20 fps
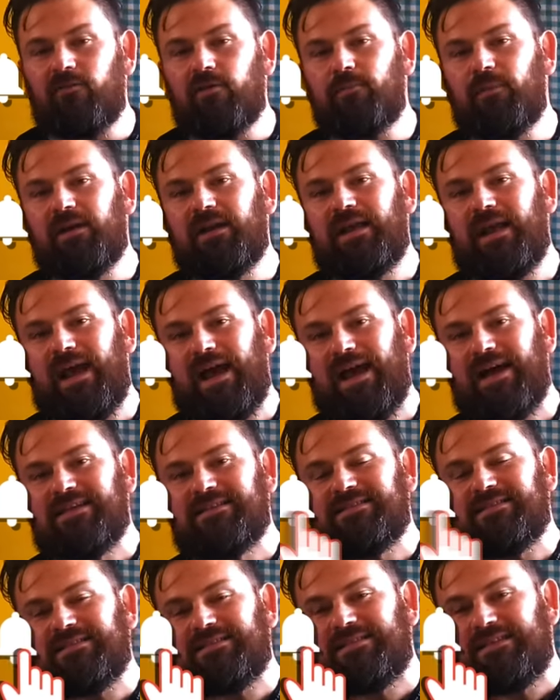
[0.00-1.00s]
everybody
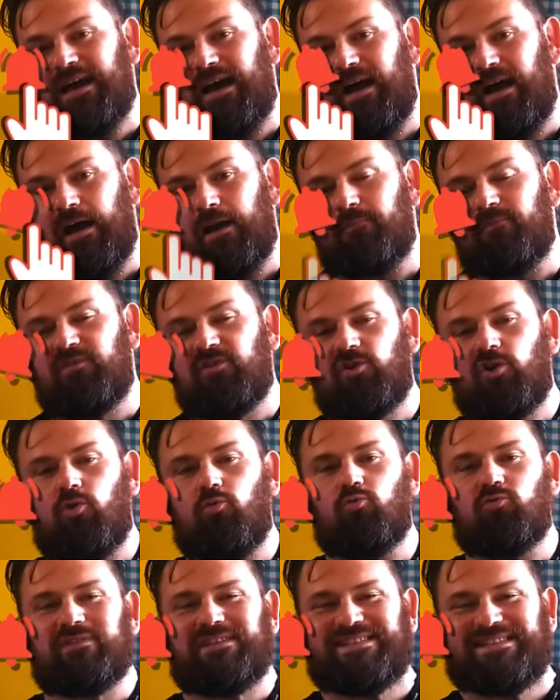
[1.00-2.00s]
has the time to
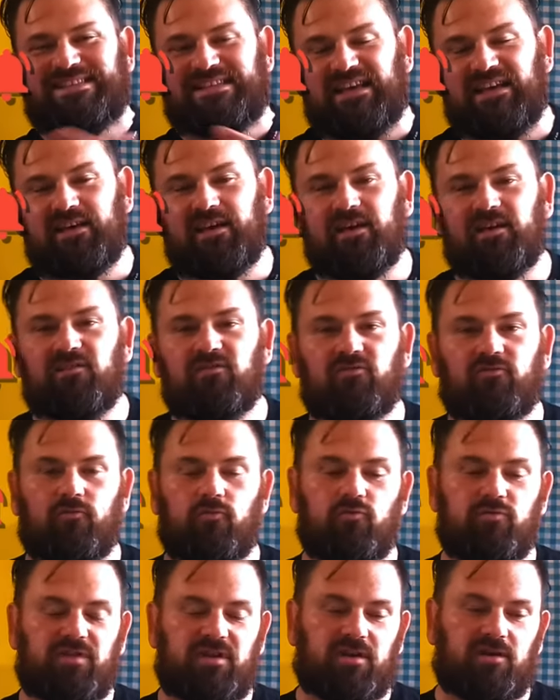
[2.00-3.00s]
go digging
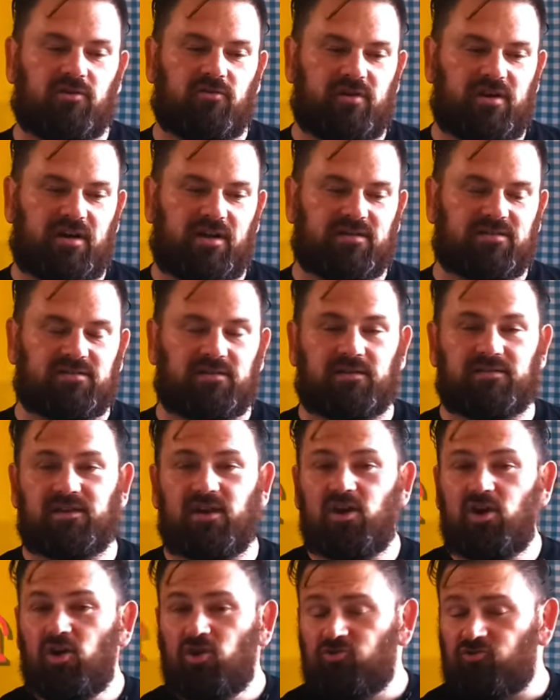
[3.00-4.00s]
through the ingredients list,
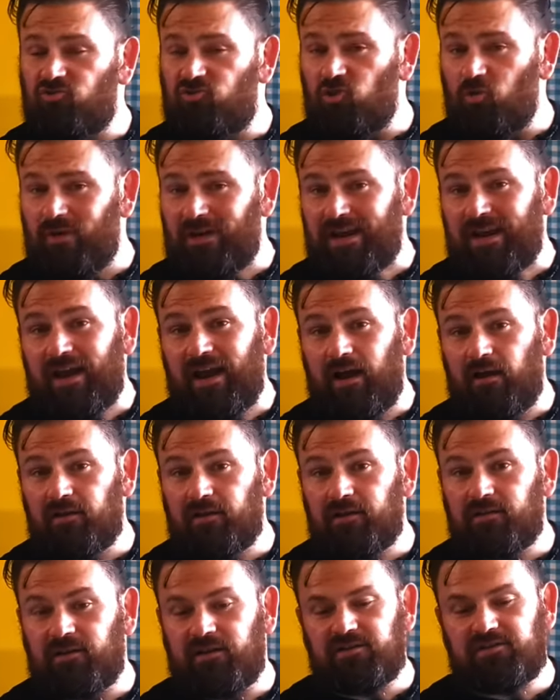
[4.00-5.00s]
doing
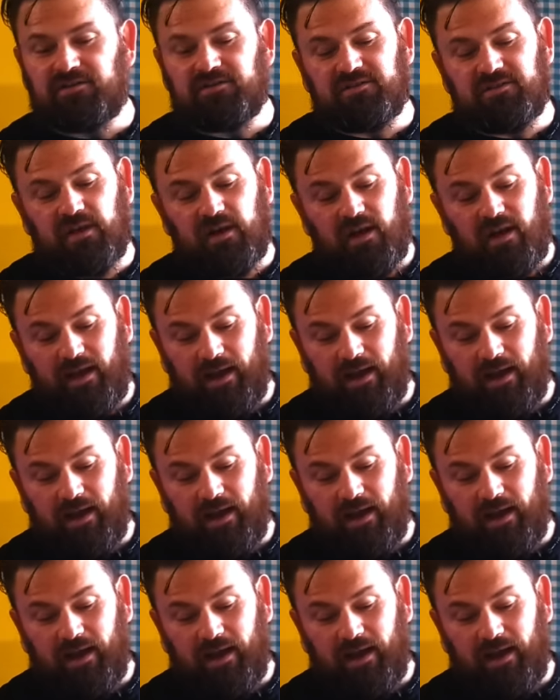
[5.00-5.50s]
calculations.